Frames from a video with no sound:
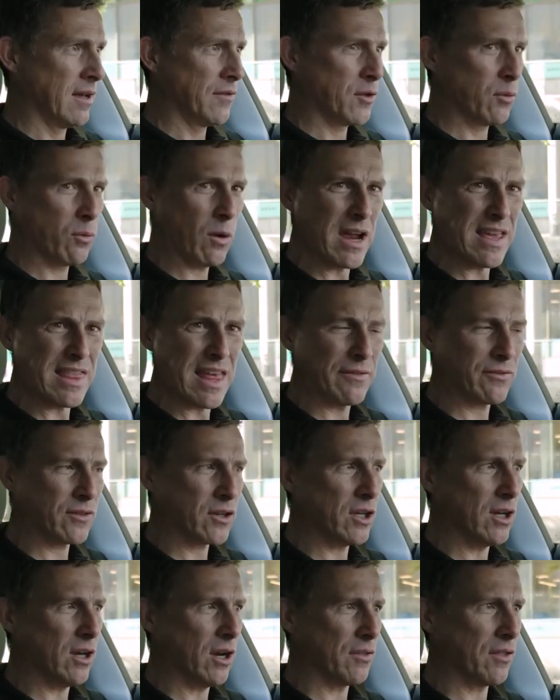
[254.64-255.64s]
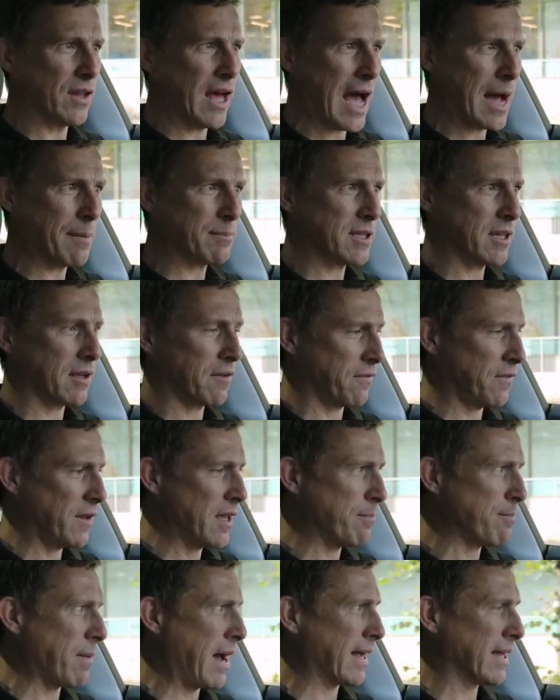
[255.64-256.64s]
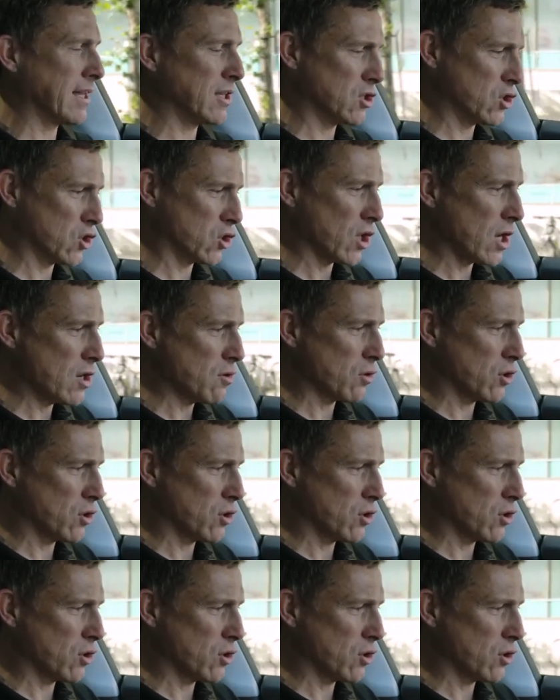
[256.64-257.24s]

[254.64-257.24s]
the way they've done the haptic feedback is so